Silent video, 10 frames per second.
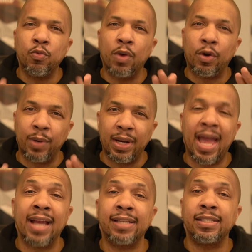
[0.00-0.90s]
You want to
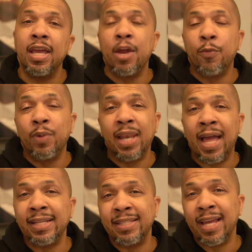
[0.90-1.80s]
relax and
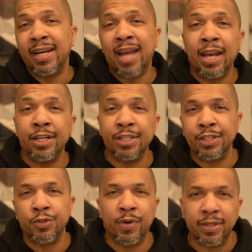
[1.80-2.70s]
realize technology is going